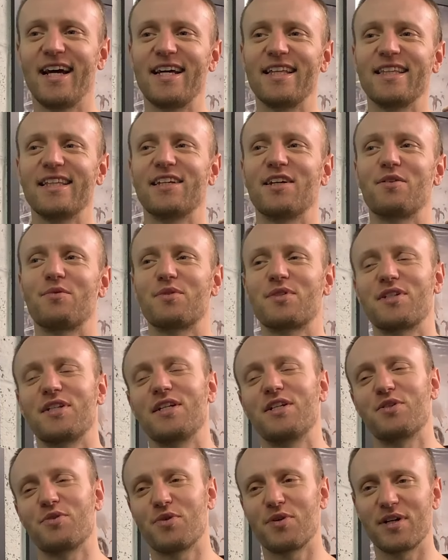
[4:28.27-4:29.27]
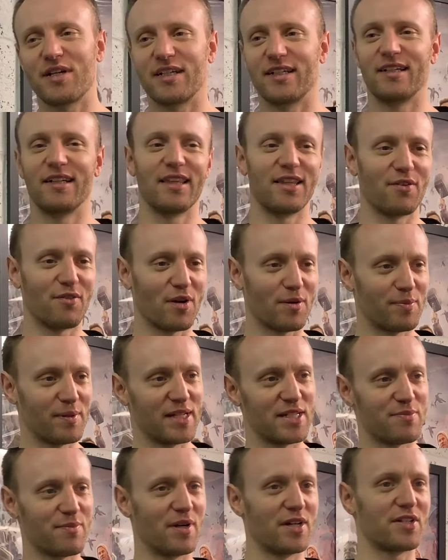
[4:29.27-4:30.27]
and then I wasn't enjoying the rugby
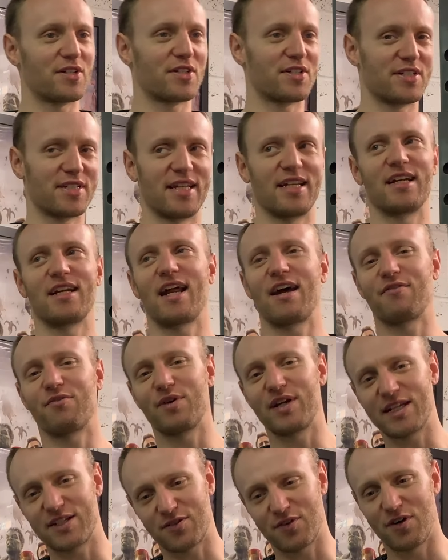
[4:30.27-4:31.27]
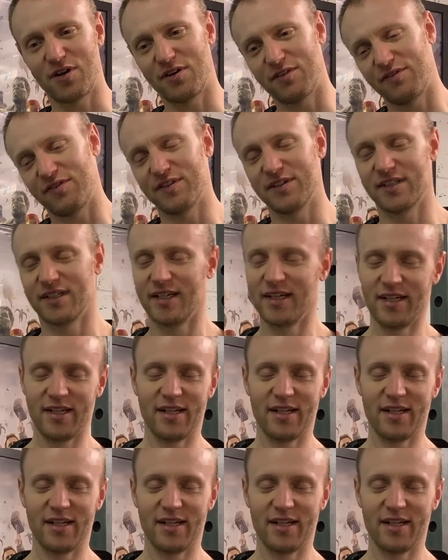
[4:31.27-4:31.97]
as much because then I'd have weeks off, and